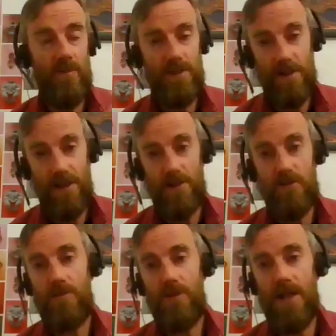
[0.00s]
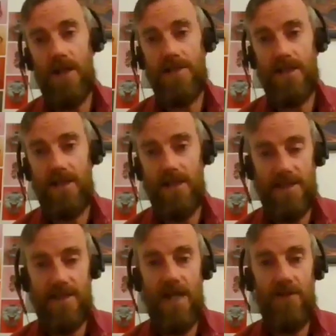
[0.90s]
that at a unit price that in
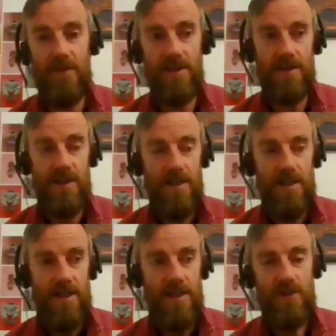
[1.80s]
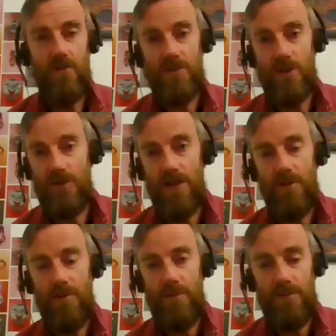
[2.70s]
itself is going to drive
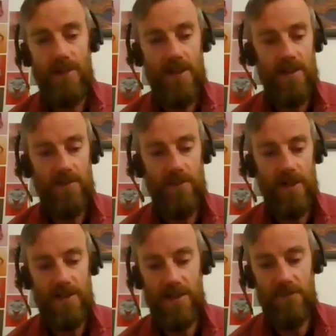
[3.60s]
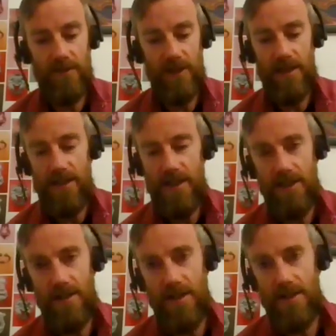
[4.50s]
up the price significantly.
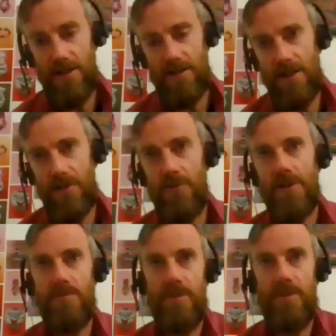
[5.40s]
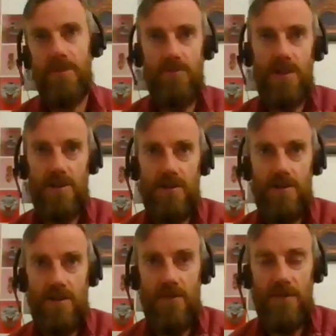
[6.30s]
I know there's been
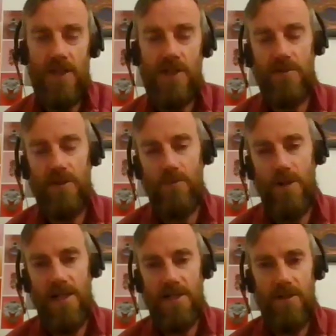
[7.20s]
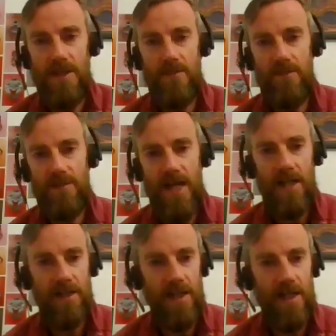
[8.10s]
conversations about ways and means of
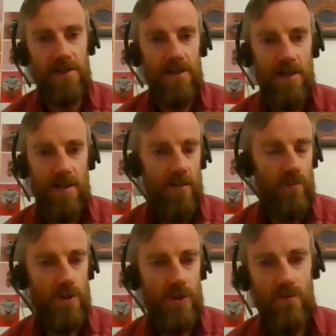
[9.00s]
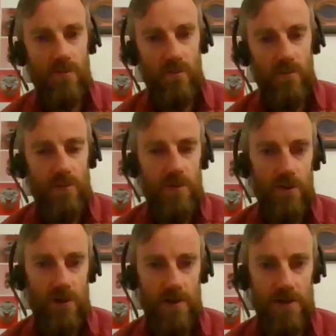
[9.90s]
tackling that. What
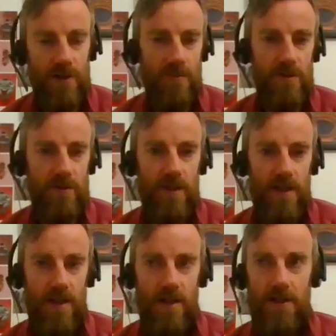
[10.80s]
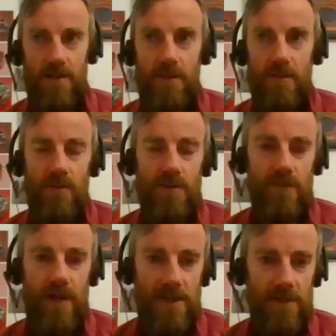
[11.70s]
would your thoughts in terms of probably the most
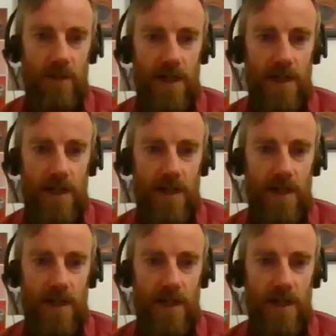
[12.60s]
effective